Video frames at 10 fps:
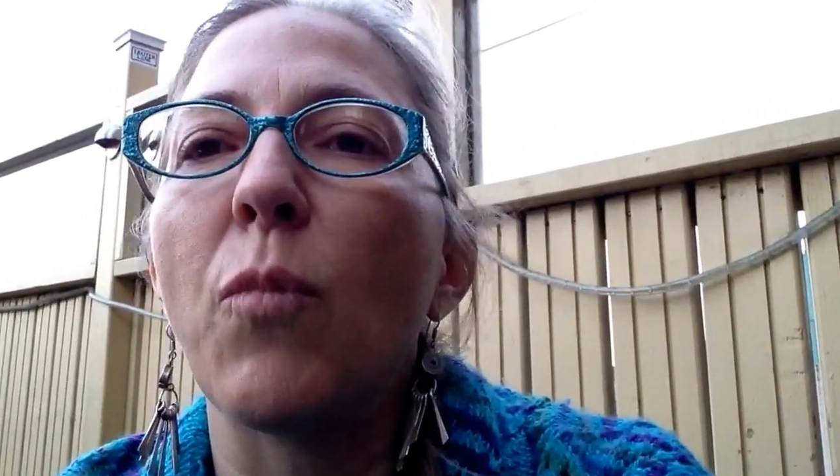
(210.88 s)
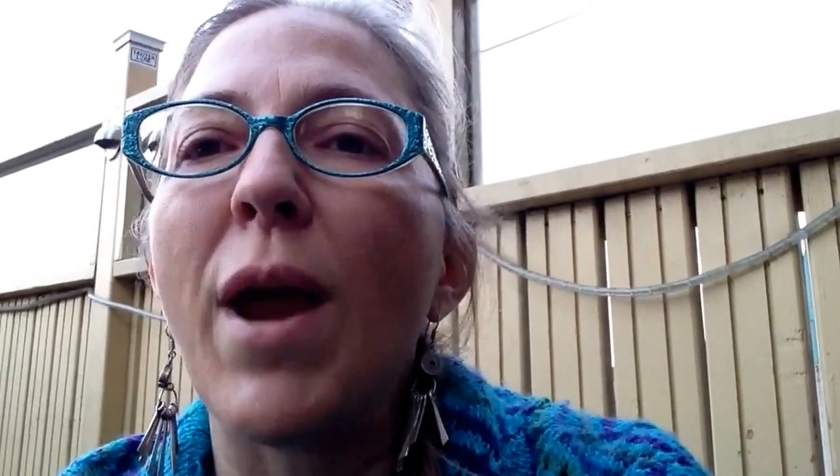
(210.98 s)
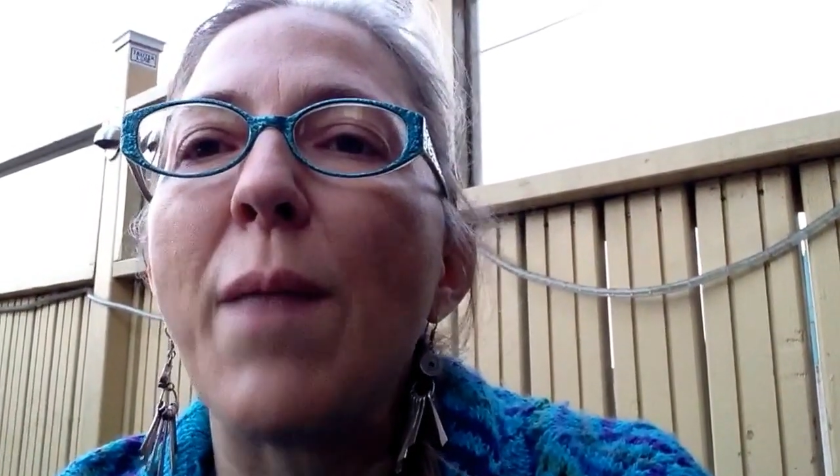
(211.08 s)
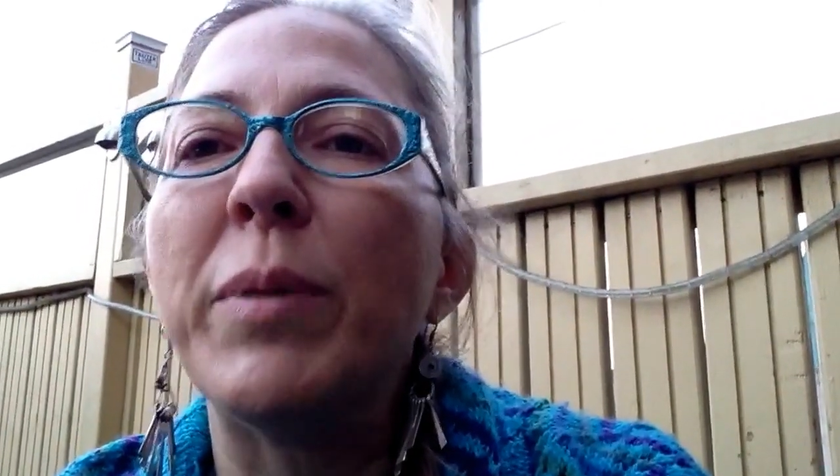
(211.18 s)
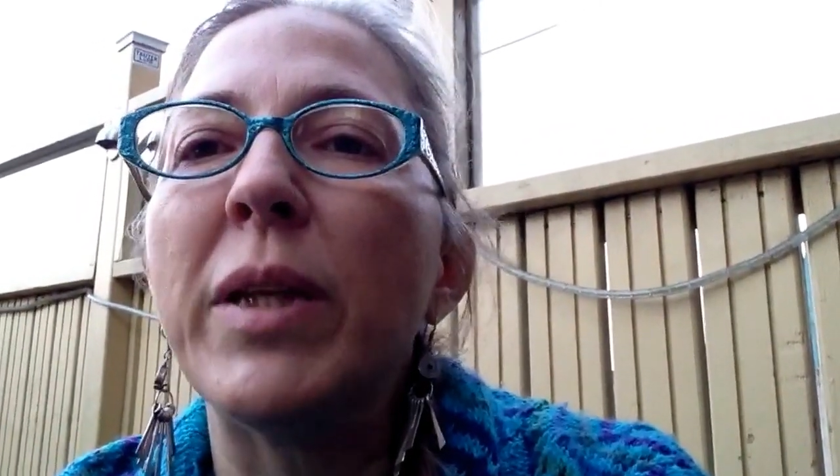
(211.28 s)

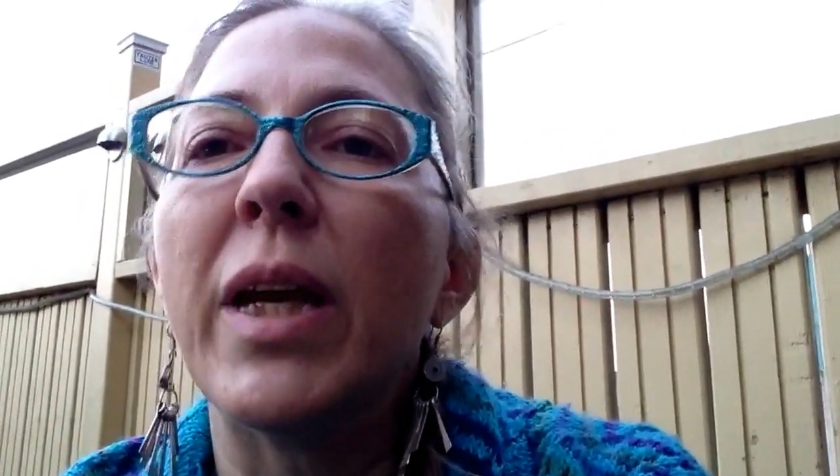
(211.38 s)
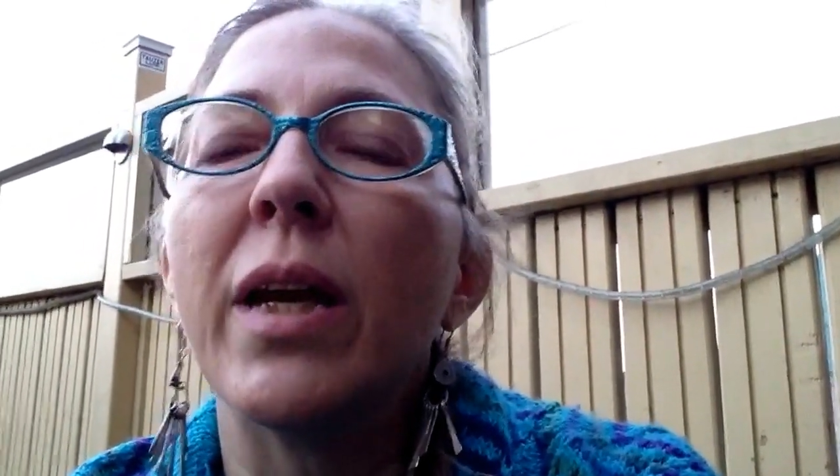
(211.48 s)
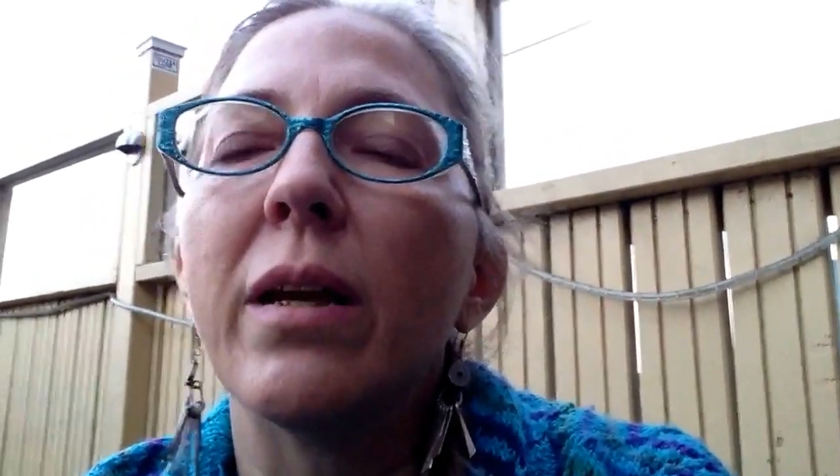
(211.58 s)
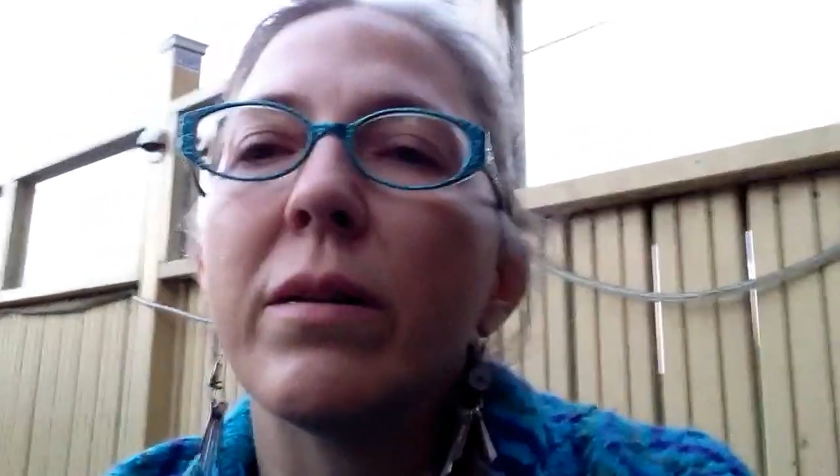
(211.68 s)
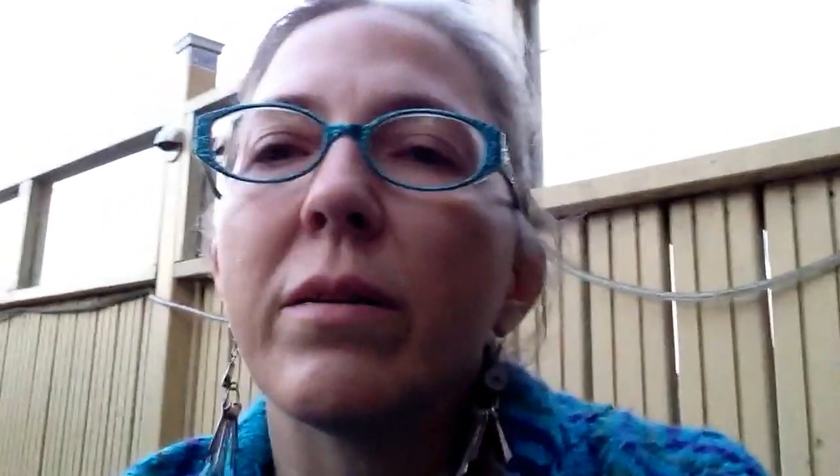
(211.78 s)

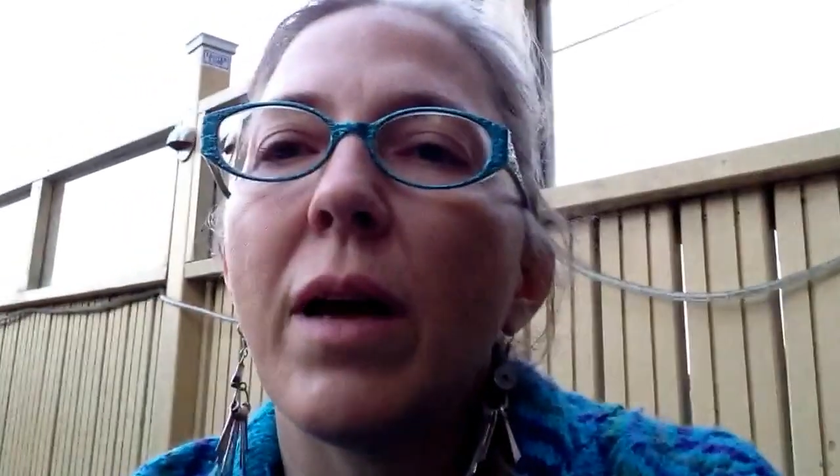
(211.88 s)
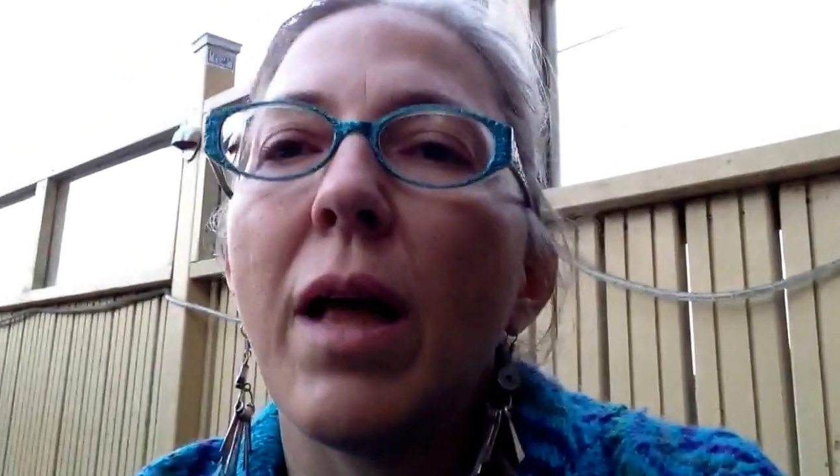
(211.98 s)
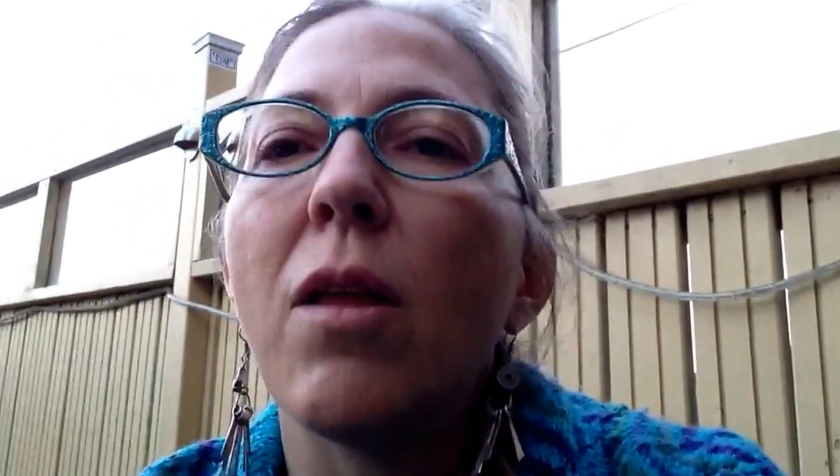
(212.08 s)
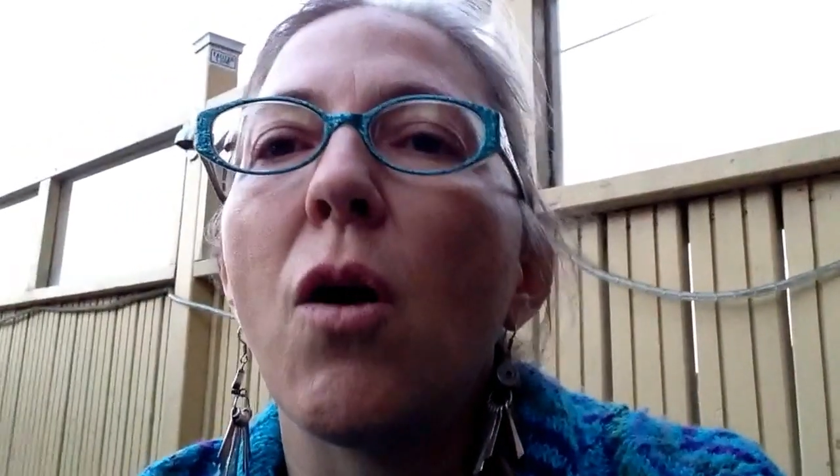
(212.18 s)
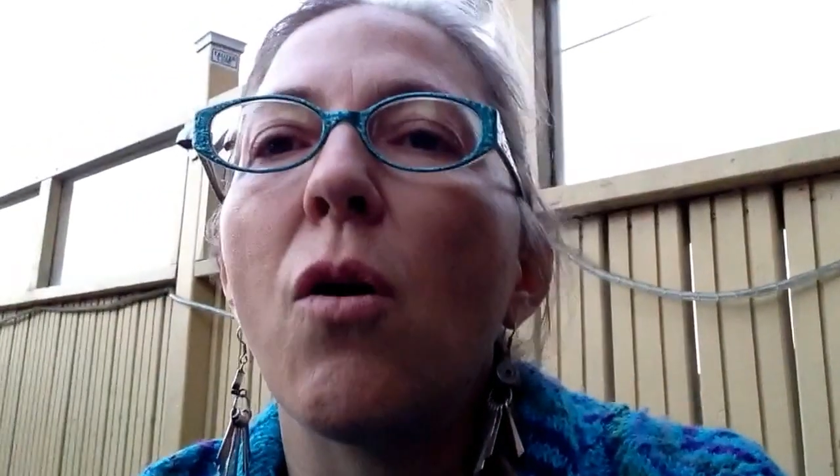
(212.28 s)
rambling
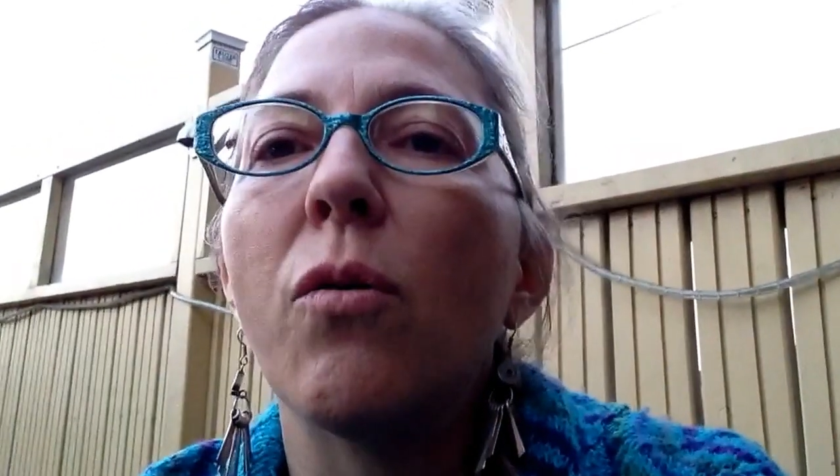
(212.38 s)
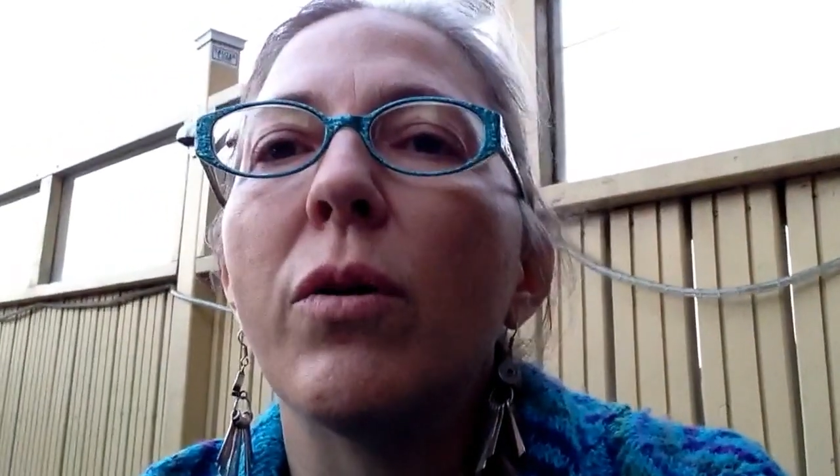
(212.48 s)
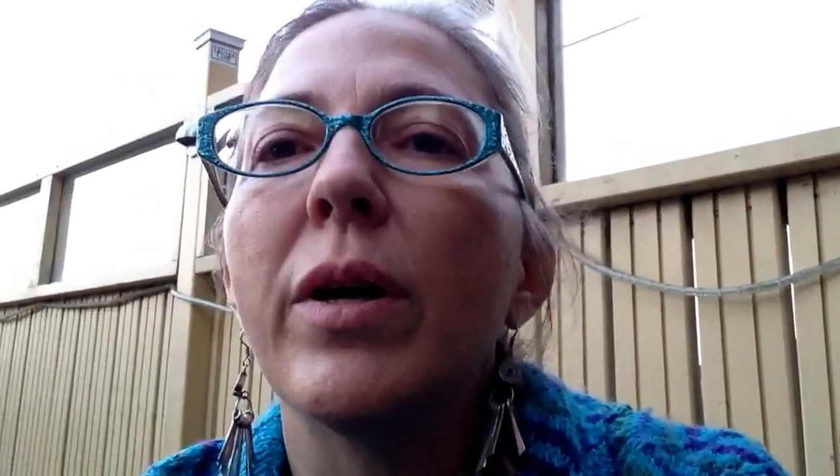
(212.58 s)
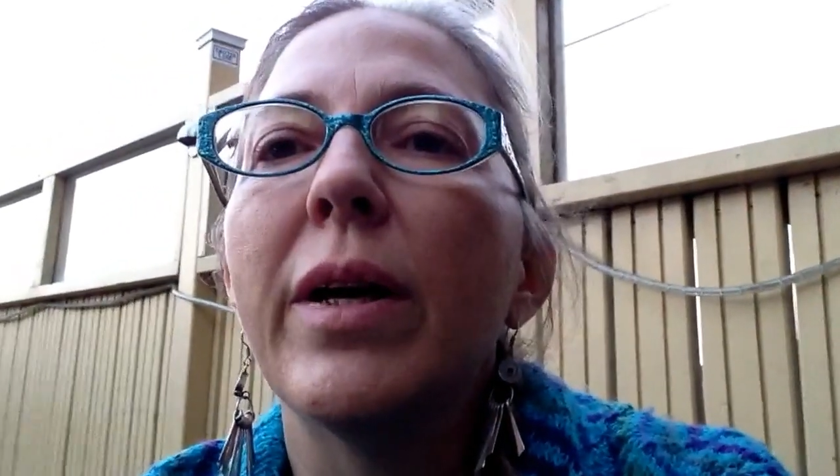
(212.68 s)
hello